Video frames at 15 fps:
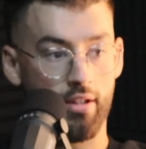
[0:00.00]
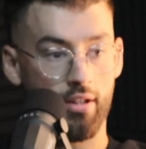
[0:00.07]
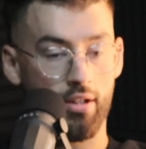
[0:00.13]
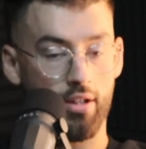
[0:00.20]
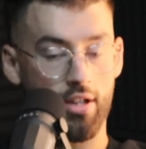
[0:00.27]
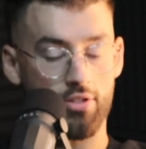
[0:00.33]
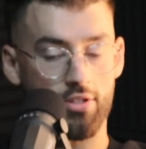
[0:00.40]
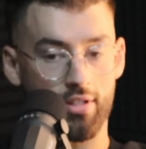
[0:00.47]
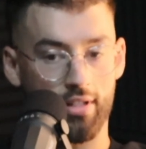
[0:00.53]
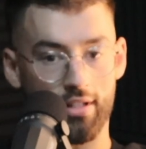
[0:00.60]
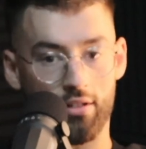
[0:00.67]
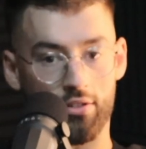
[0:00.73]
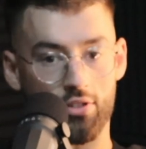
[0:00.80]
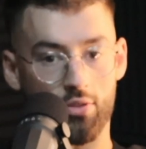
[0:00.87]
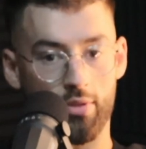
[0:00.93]
It's just
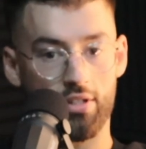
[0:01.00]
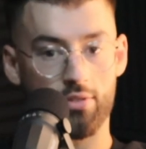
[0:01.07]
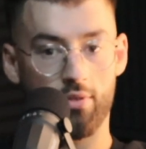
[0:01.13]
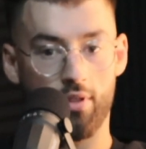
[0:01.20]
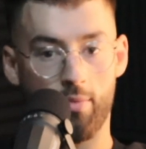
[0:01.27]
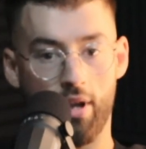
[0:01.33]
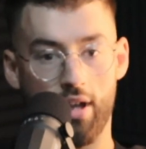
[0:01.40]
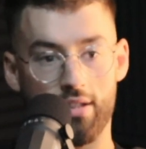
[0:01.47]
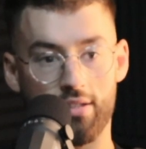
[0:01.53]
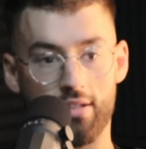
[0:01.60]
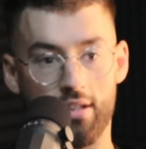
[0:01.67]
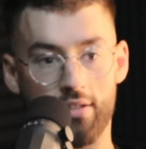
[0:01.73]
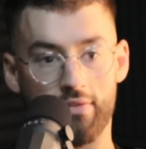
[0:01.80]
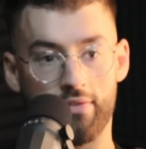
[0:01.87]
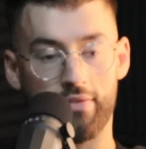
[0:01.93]
little tweaks with a
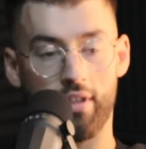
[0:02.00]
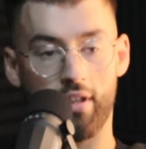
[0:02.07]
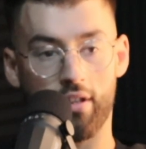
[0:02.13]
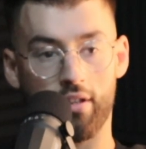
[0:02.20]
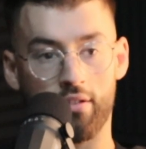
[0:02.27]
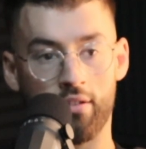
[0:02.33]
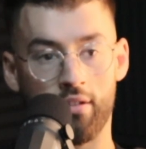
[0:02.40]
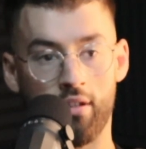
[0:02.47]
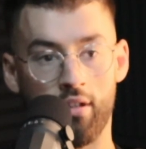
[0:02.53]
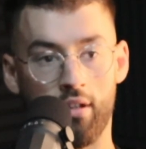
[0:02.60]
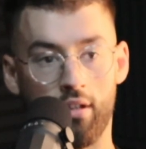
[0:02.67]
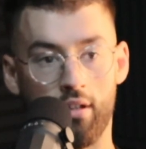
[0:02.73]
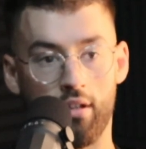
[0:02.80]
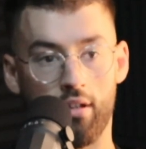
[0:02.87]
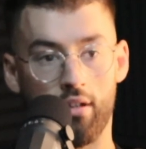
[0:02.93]
mindset of thinking,
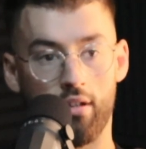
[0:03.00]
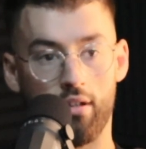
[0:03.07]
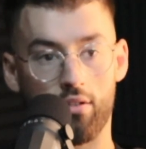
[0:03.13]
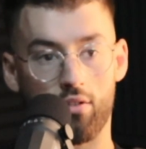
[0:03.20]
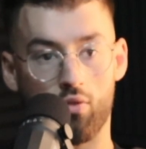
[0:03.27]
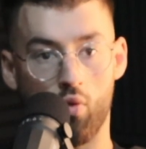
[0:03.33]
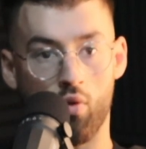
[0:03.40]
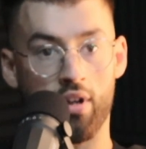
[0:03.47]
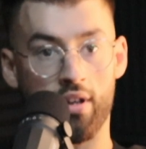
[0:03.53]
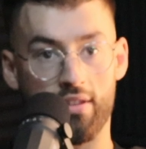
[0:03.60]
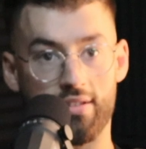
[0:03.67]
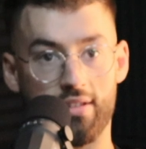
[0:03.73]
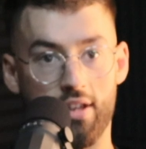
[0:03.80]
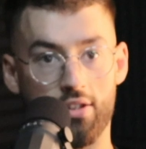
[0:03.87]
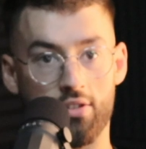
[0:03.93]
going into the
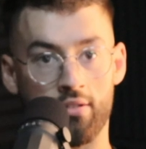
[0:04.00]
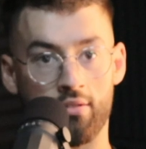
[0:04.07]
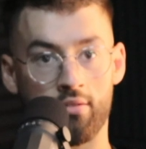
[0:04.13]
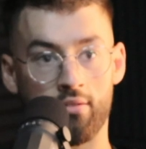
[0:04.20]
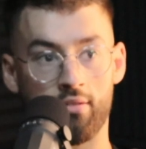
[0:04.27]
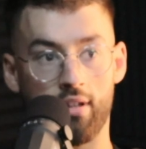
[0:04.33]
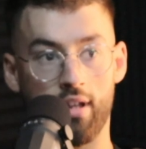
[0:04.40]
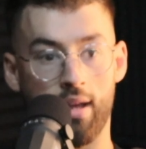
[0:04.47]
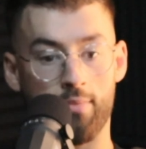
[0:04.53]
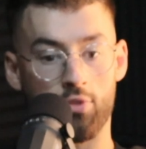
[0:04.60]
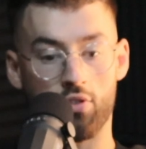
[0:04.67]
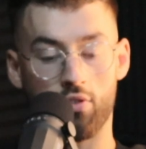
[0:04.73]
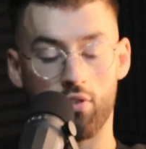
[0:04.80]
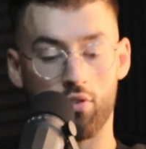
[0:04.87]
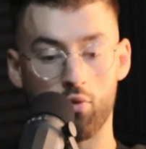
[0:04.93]
session, I'm
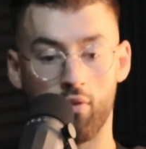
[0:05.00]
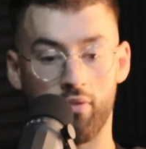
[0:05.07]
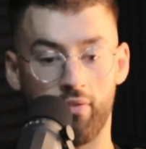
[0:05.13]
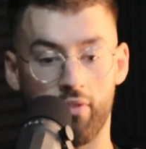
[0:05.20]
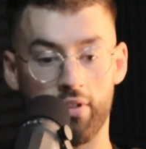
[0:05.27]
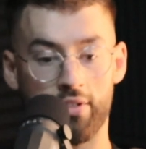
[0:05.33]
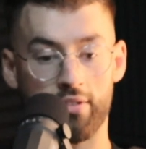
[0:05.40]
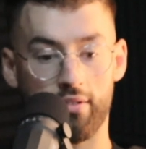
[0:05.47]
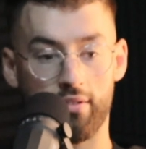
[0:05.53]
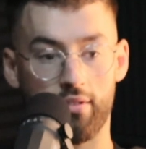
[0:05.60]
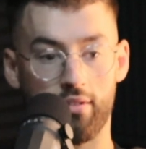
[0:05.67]
just going to go for it.